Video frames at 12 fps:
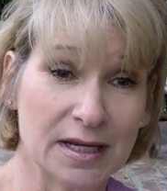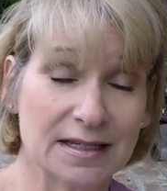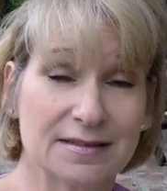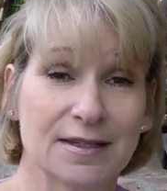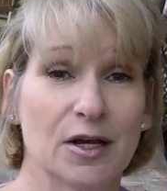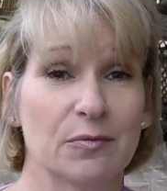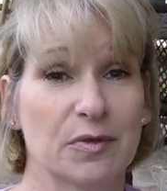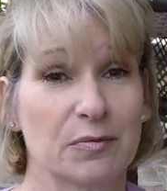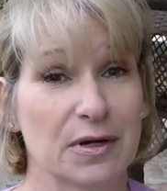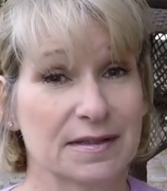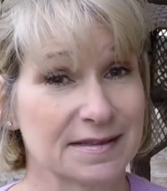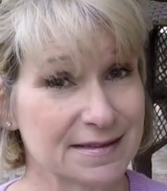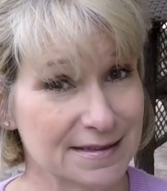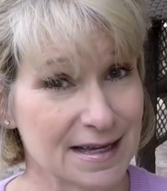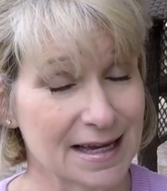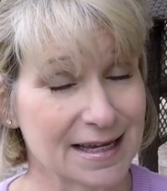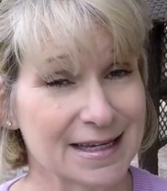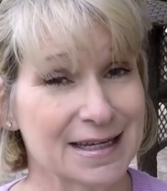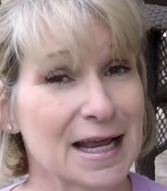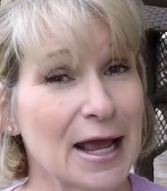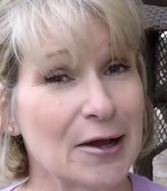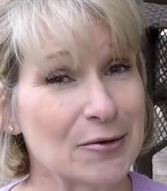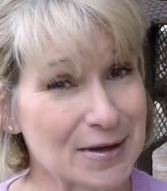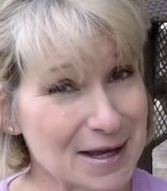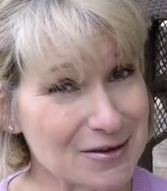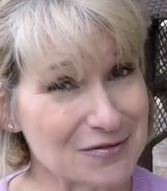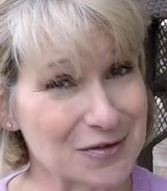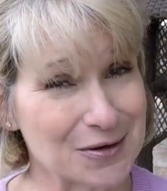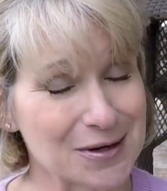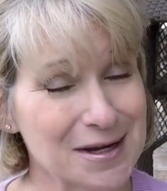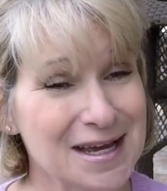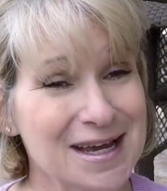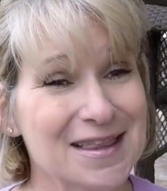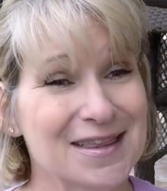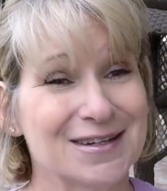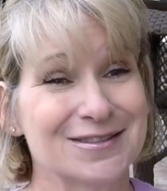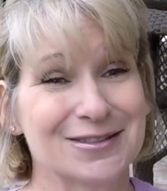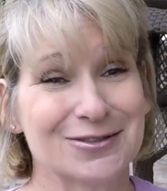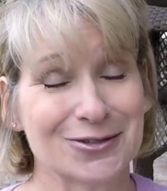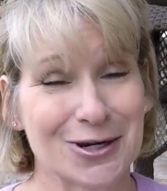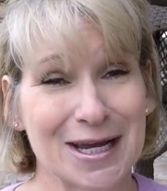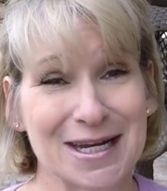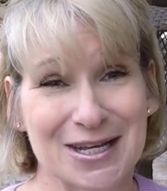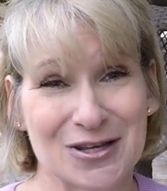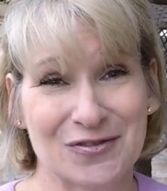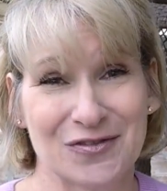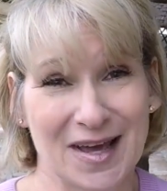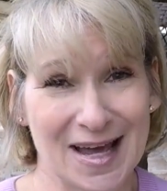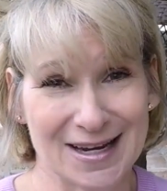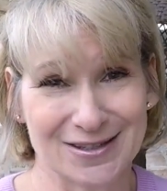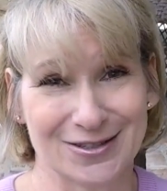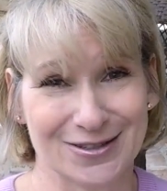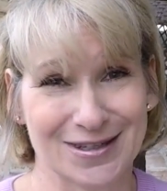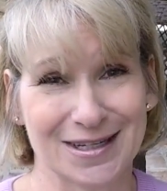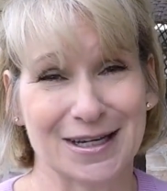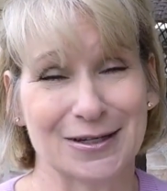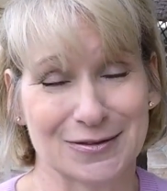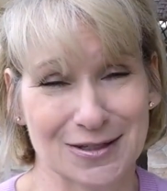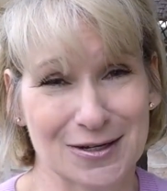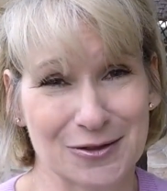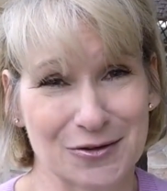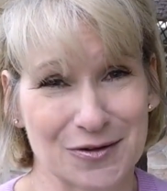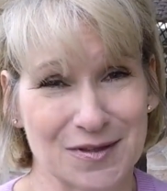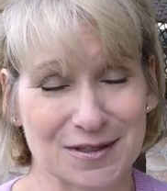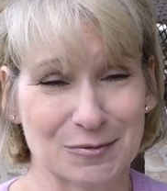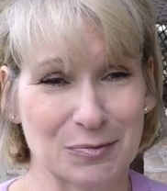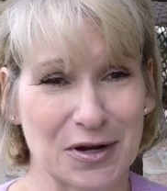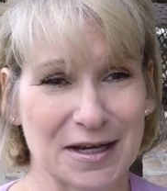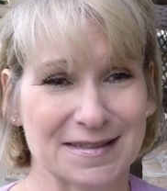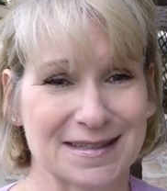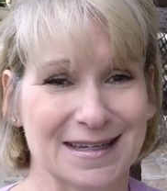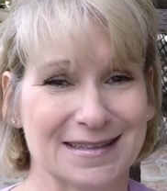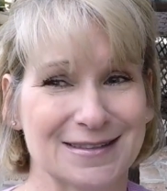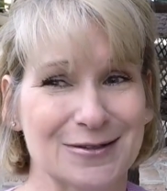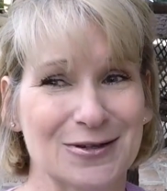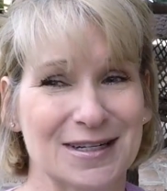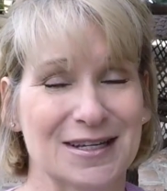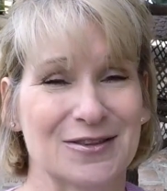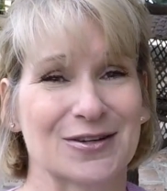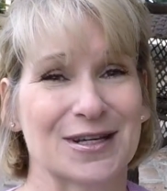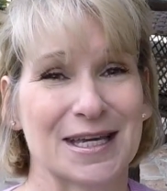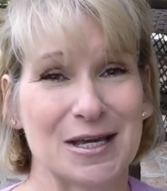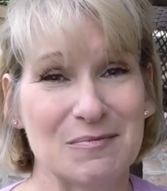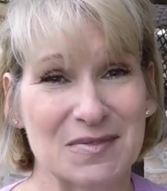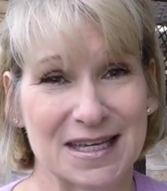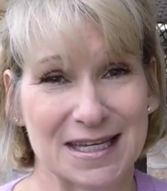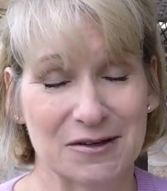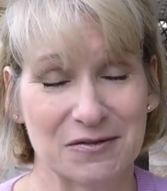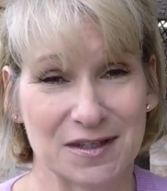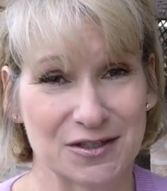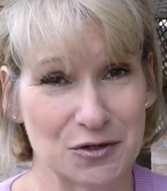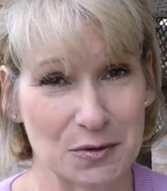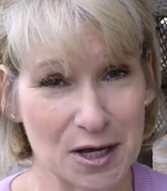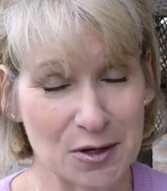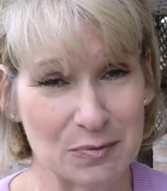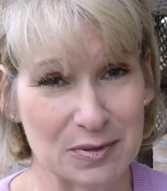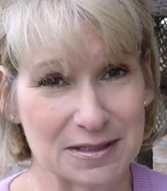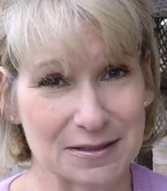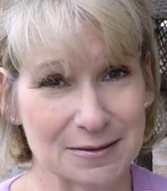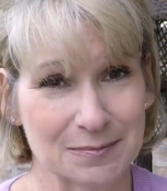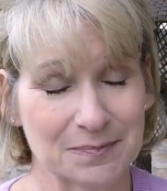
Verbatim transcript: gets to open the present second. However, there's a trading factor that goes on through this process. You can either keep the gift that you opened,